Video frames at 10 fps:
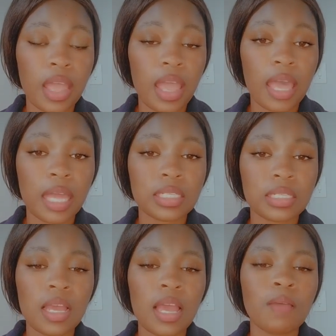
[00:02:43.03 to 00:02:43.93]
And
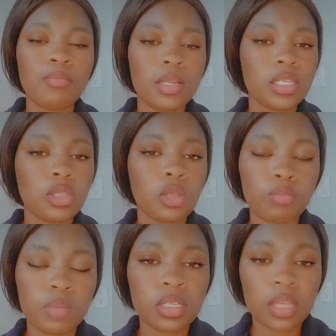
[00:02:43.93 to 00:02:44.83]
please
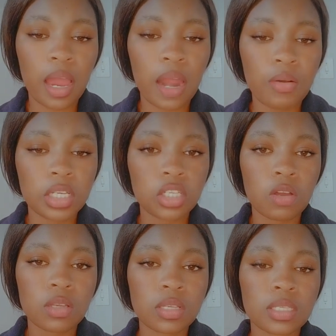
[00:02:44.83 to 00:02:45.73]
don't be discouraged,
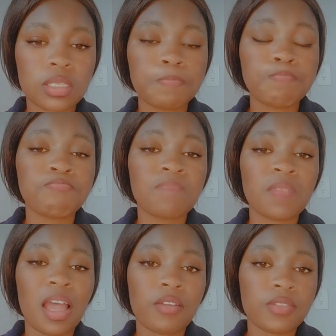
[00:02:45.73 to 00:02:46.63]
because
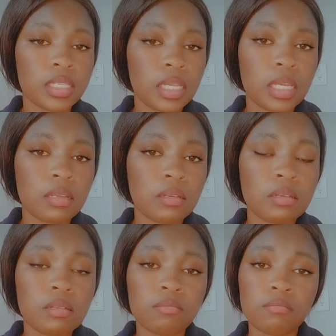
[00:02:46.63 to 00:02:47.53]
I've
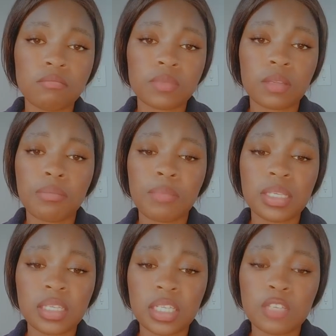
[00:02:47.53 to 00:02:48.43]
seen
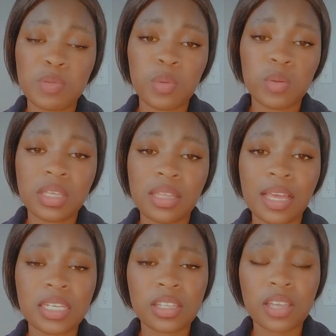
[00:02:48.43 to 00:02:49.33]
messages, people saying
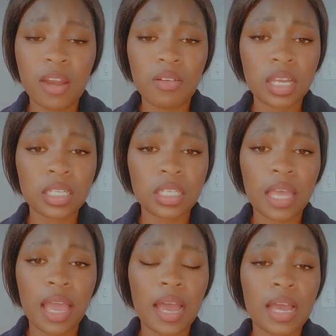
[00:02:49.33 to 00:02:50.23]
they're discouraged,
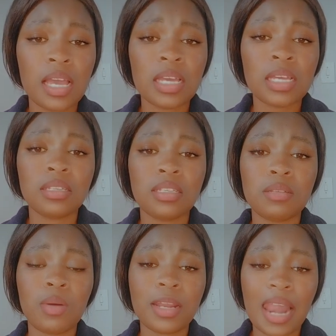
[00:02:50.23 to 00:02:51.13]
they are
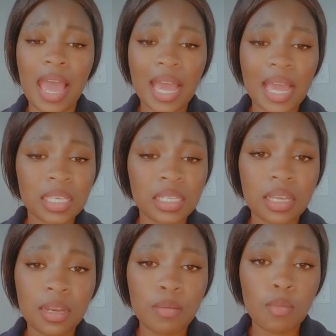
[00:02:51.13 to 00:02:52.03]
demoralized
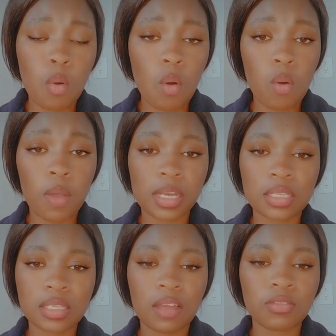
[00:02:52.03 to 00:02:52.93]
anymore
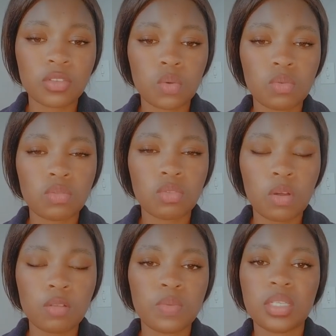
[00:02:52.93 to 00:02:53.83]
and stuff. So
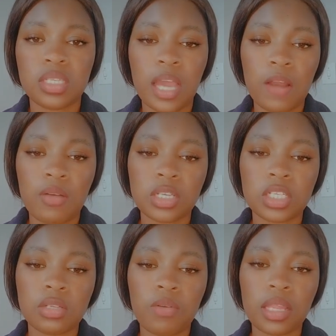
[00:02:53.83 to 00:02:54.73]
don't be
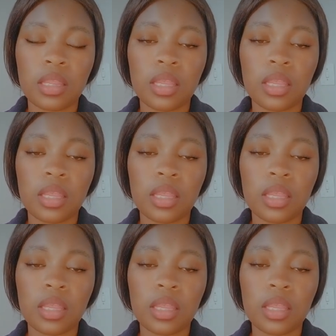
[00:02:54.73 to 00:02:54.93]
discouraged, right?